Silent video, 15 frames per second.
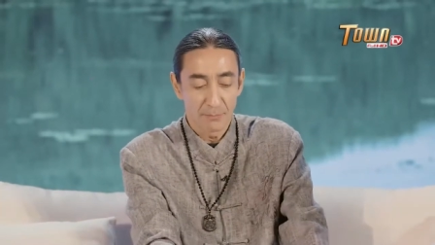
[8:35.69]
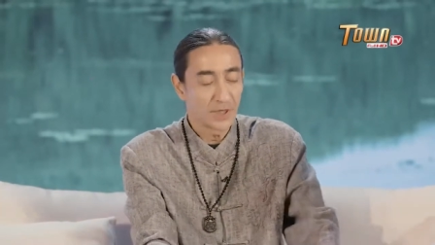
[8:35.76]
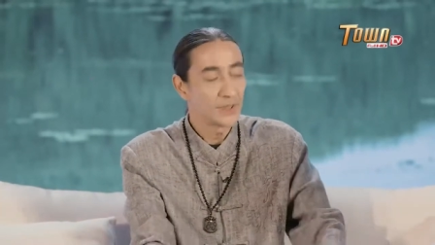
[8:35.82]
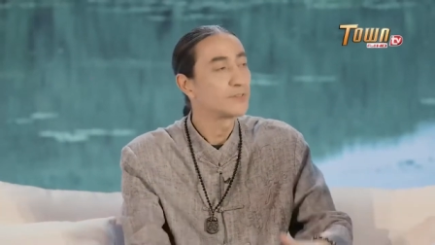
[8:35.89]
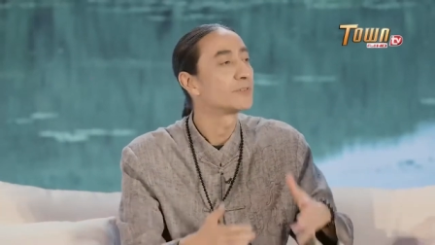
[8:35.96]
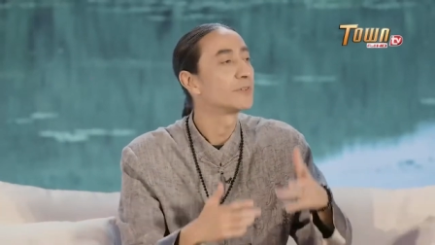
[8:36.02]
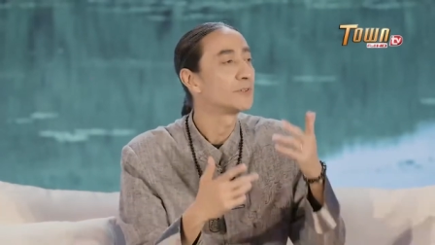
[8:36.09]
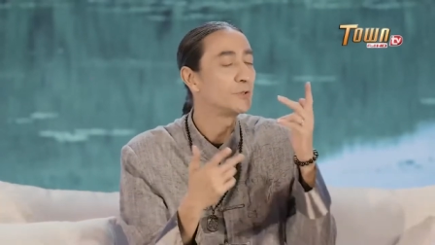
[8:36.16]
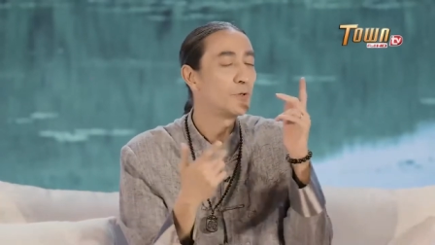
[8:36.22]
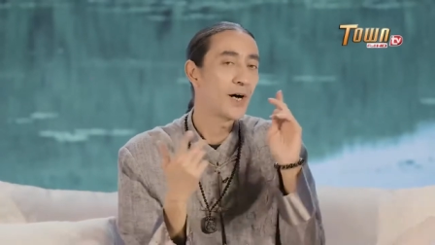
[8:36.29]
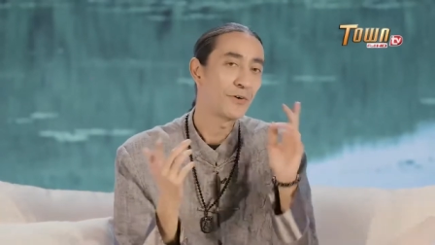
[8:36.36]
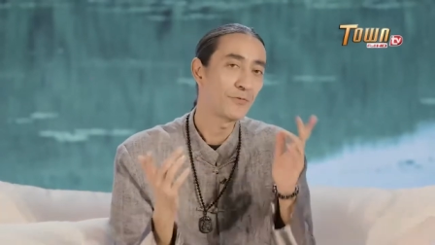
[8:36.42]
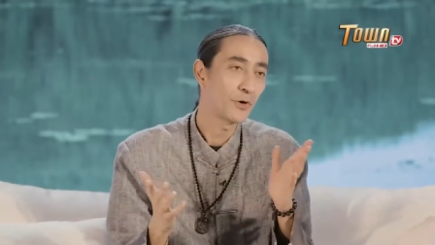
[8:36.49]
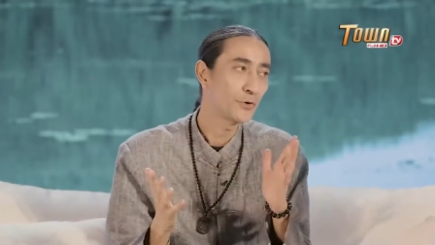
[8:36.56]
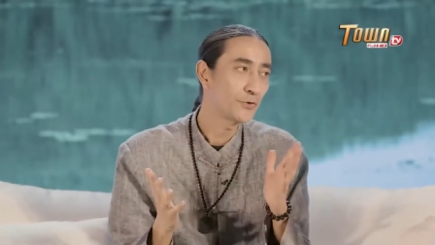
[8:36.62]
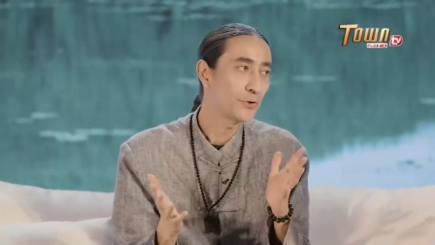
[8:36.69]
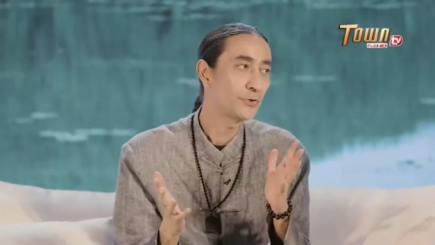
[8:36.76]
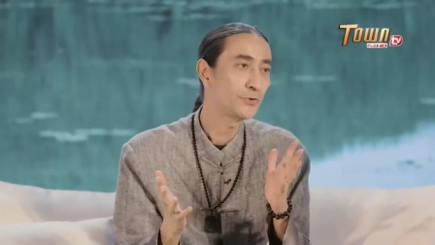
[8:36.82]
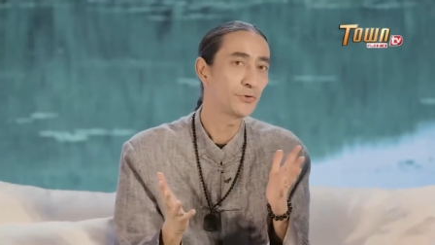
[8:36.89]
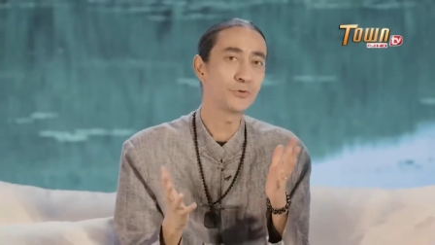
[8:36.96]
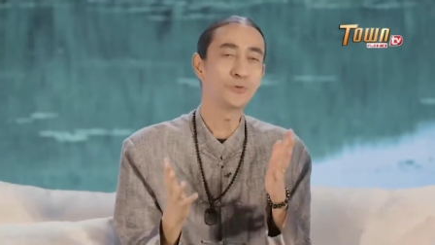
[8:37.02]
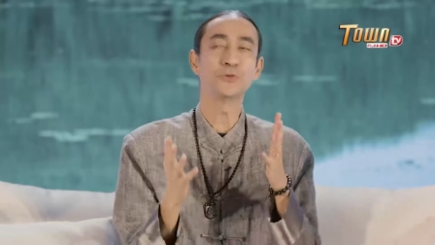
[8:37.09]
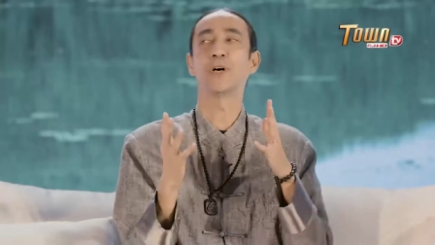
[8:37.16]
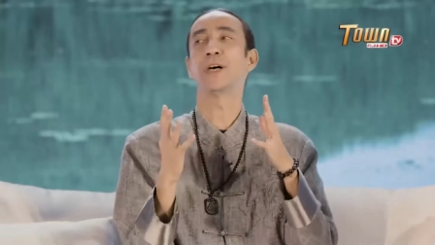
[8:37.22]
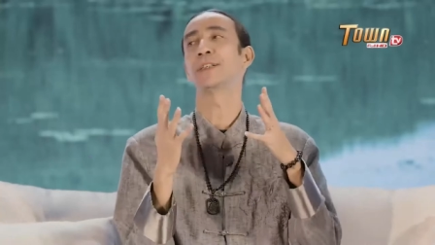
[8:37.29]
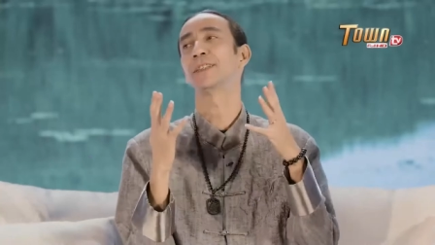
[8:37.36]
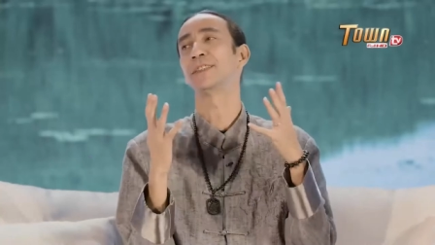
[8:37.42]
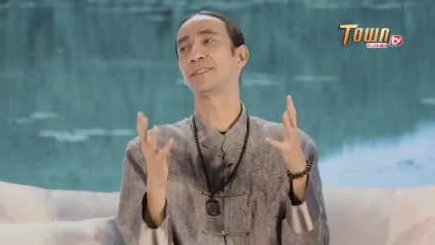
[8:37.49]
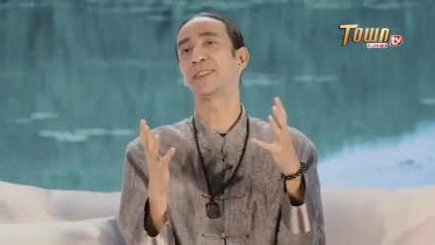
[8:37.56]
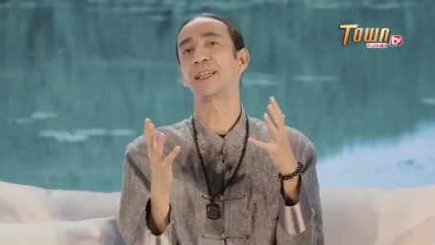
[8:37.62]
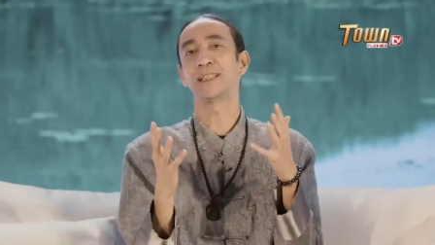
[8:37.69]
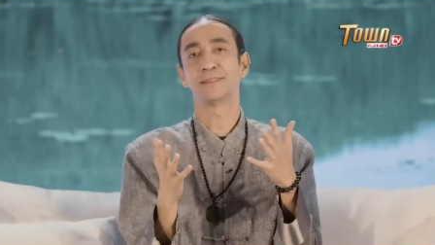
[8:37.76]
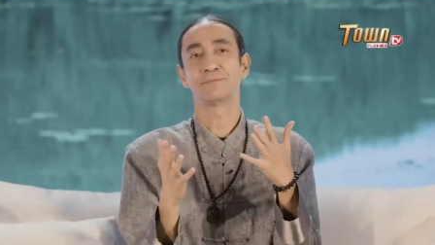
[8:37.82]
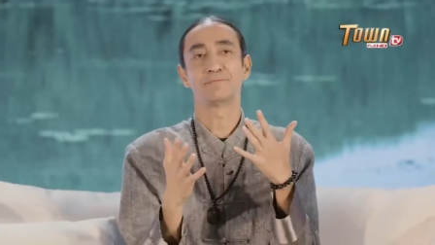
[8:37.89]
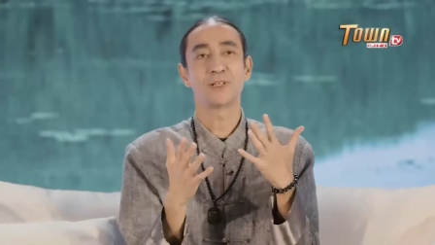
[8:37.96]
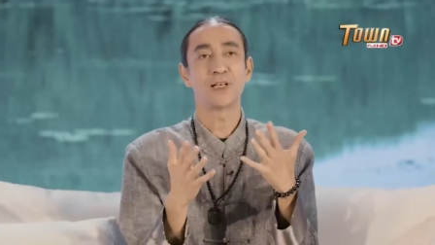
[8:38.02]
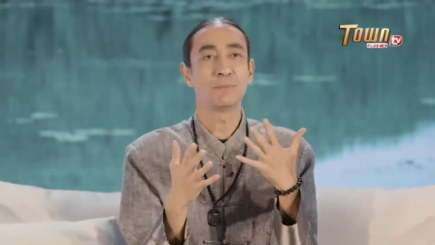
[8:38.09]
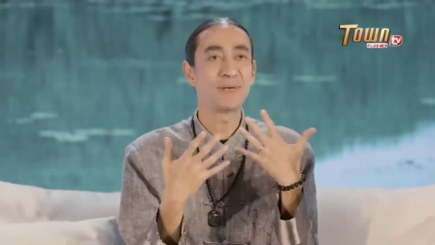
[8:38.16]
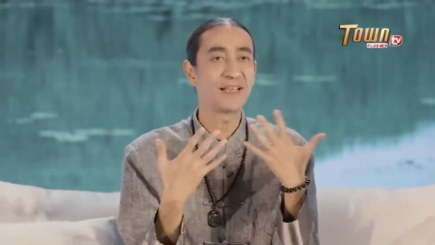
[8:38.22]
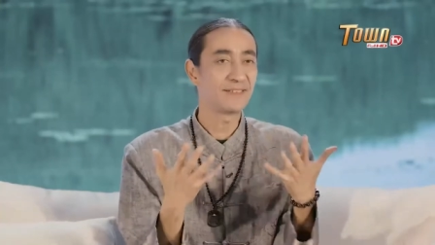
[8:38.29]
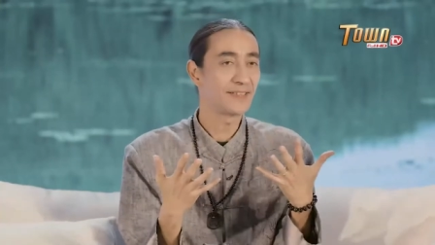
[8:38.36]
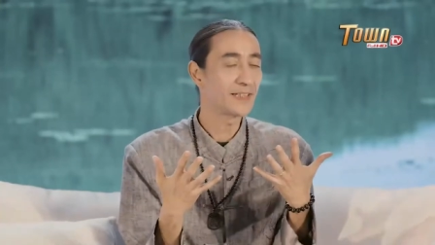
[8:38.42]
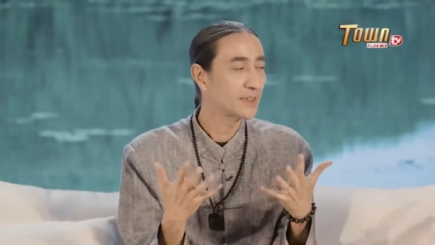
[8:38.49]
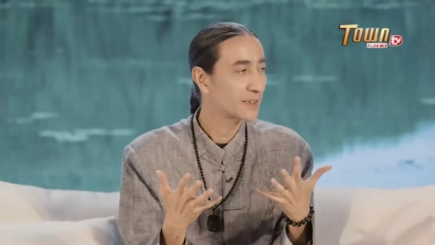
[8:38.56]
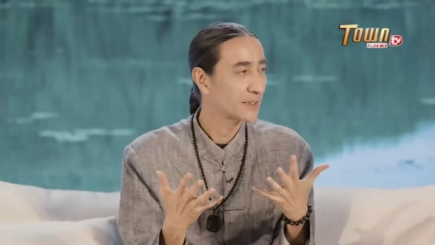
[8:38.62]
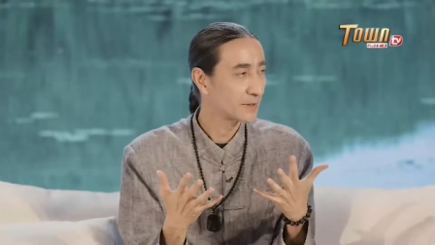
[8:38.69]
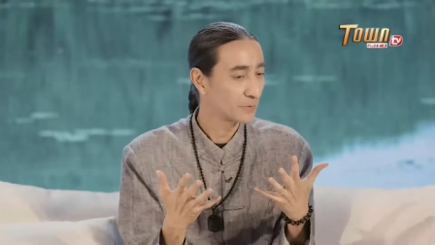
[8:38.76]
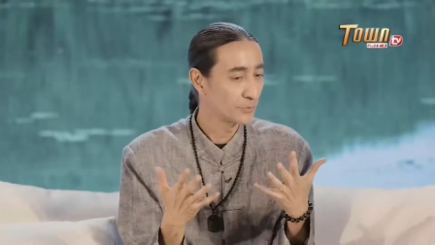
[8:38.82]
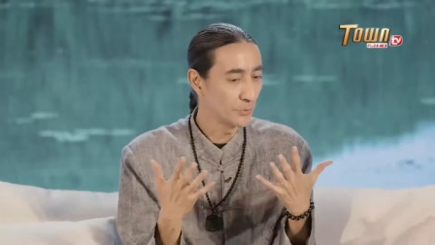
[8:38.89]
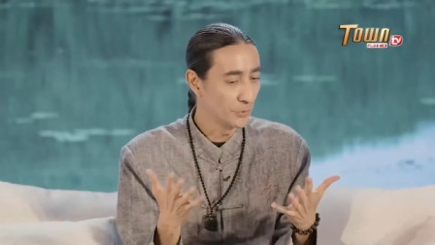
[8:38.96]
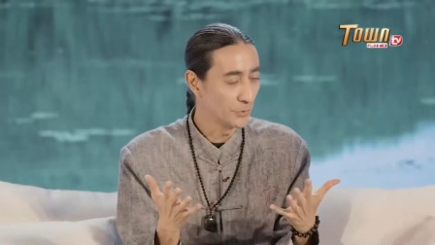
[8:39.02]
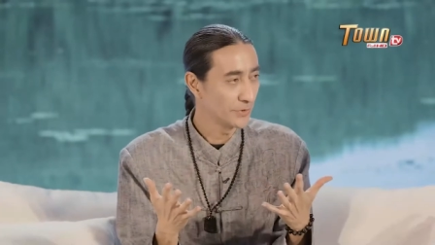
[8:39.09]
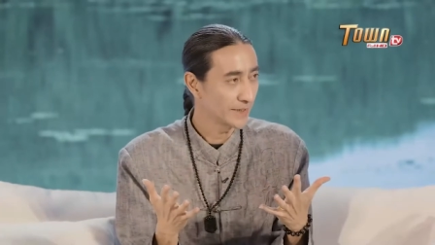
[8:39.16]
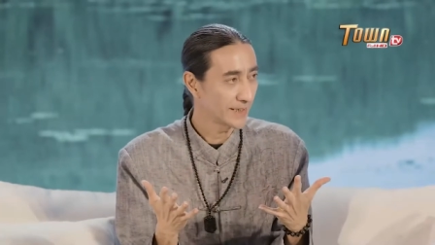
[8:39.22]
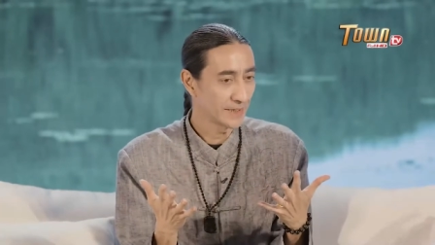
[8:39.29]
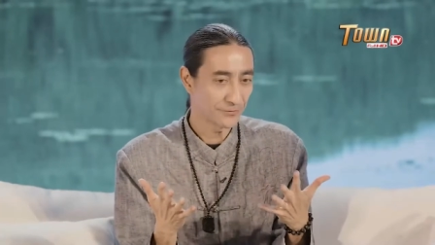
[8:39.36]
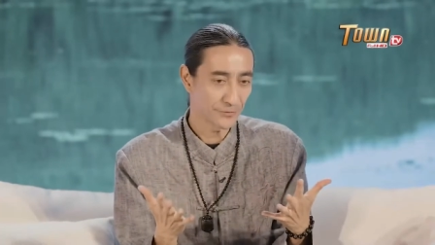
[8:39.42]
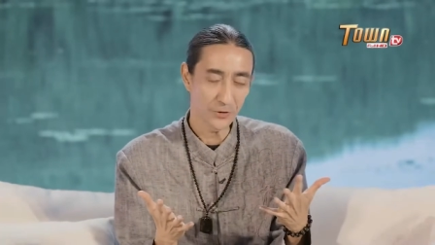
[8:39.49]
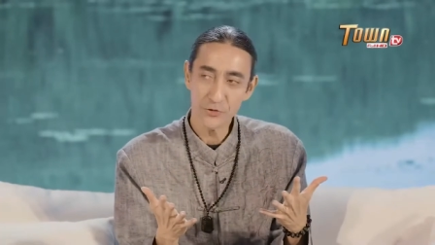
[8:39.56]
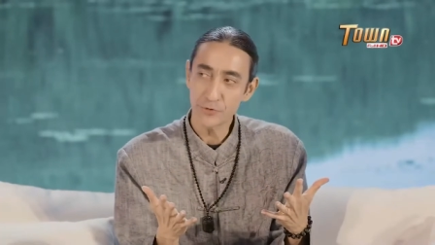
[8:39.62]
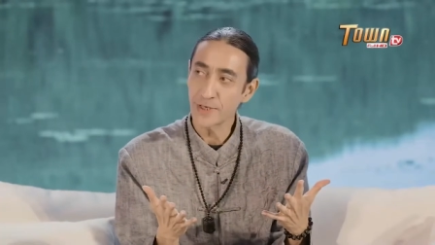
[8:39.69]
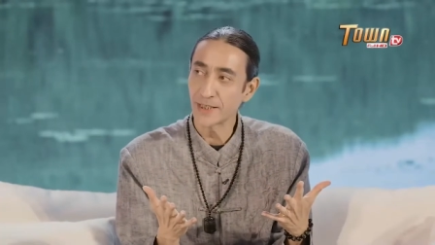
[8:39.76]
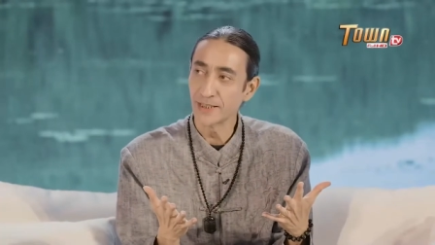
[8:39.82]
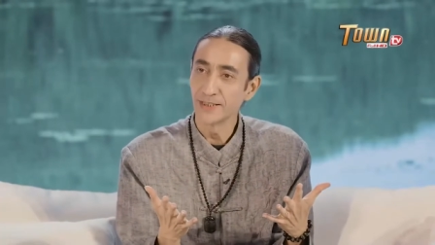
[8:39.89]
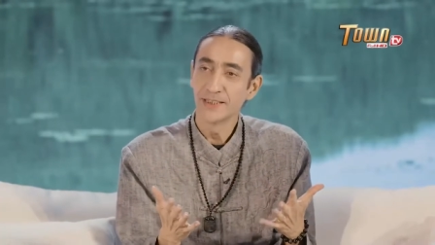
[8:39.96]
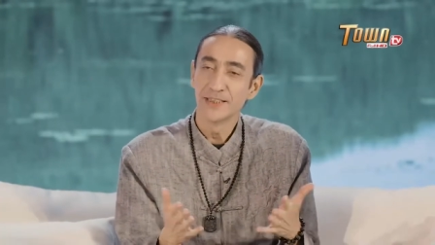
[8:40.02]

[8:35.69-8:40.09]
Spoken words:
But you have also to understand a basic rule in feng shui.